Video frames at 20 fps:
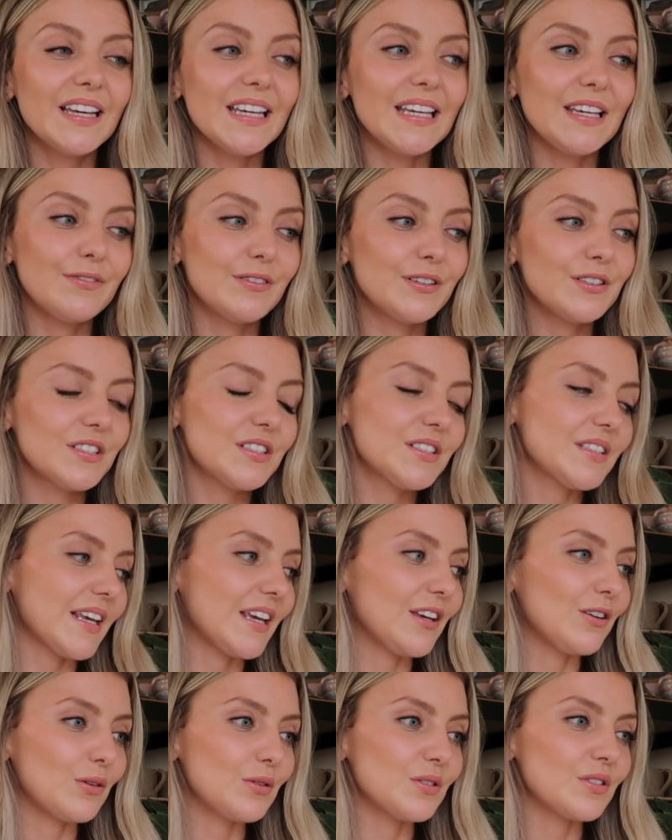even just
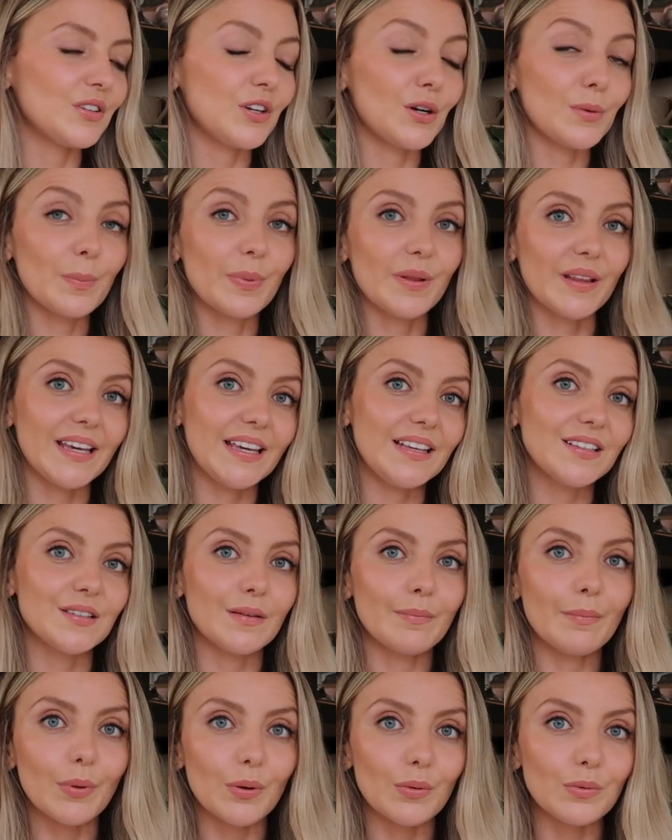like using your plates
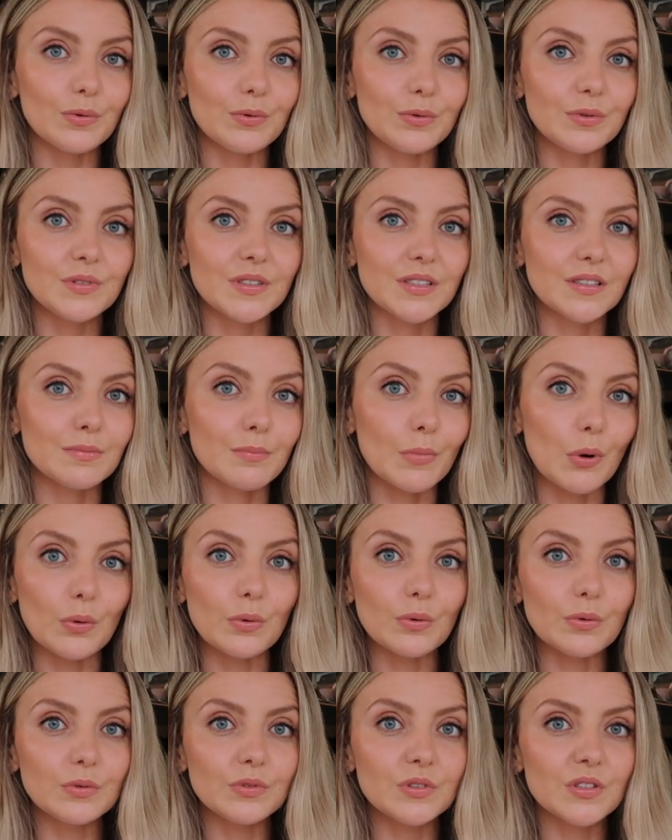and bowls as
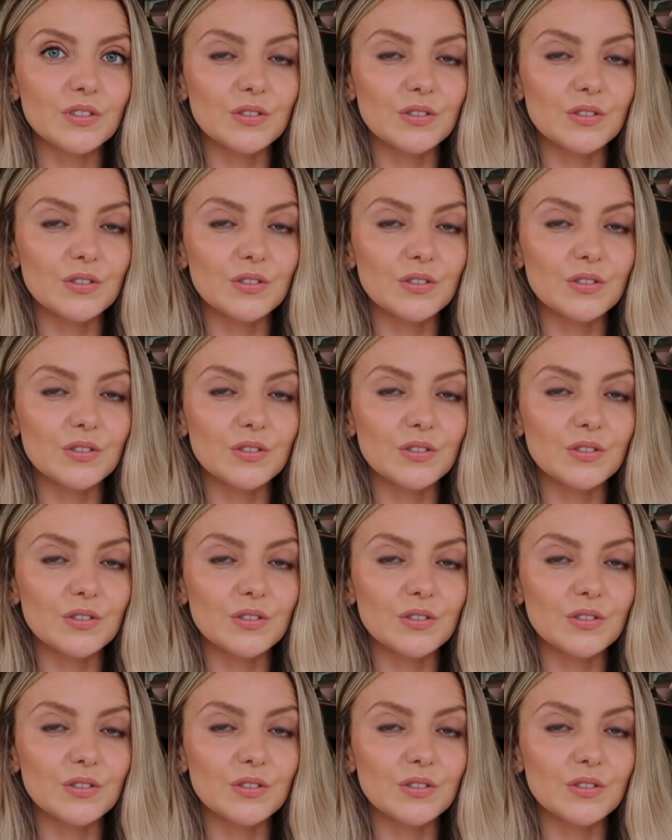molds,